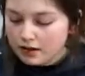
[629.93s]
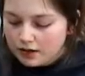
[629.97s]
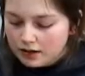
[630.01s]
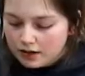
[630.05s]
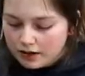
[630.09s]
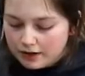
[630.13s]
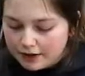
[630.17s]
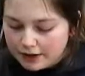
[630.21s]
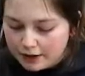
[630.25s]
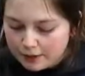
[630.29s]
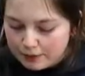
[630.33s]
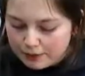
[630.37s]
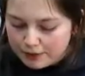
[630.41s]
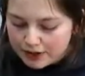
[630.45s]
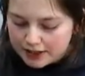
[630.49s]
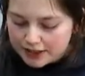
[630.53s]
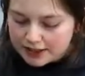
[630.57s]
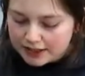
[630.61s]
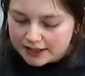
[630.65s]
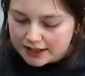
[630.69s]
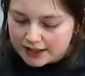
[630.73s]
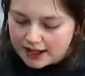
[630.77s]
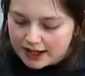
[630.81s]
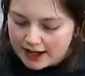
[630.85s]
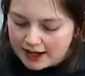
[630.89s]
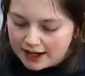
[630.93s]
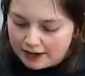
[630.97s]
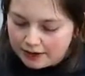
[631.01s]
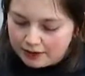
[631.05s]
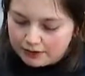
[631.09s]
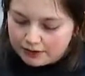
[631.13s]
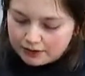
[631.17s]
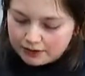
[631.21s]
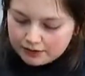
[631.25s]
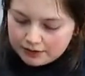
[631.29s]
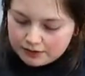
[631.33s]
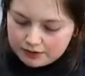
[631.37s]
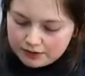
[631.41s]
going to press that
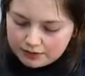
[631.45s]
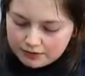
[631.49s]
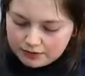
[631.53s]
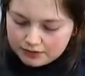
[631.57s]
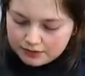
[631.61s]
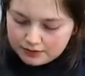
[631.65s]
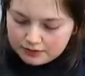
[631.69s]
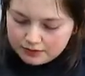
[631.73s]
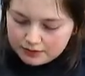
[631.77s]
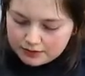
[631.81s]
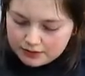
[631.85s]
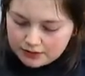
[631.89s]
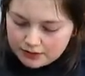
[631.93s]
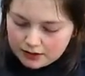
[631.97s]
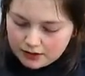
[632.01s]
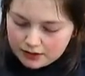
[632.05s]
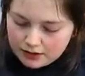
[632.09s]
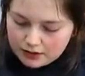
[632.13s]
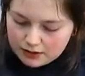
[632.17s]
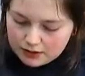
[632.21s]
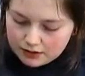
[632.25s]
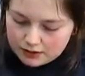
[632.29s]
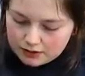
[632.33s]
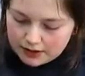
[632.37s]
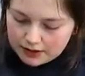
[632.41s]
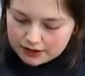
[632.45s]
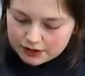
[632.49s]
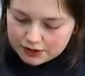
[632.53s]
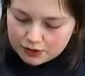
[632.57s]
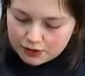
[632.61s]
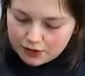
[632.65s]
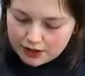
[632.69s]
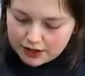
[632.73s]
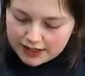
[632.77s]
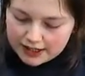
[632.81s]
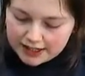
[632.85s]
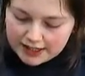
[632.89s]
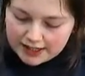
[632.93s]
out. That's
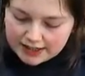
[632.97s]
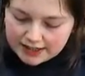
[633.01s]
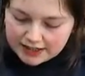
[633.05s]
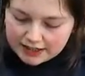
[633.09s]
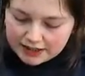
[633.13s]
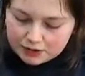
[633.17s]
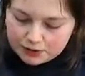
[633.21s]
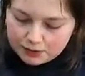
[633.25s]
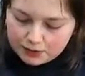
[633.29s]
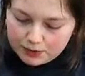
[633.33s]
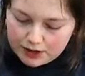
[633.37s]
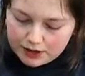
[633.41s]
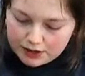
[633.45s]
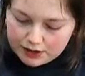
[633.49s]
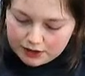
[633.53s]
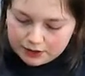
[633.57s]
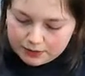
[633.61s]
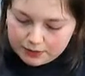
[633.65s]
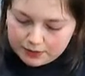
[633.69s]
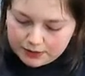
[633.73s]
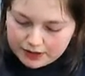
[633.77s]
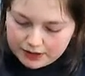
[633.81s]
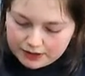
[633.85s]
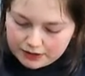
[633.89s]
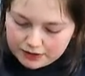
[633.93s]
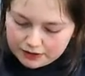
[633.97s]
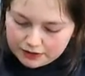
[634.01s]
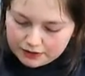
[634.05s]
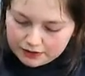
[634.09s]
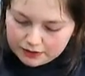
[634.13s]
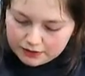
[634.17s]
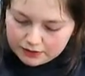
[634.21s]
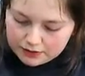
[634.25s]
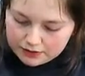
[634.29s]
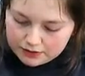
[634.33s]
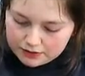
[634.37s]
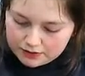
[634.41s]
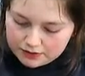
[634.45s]
quite easy to work with.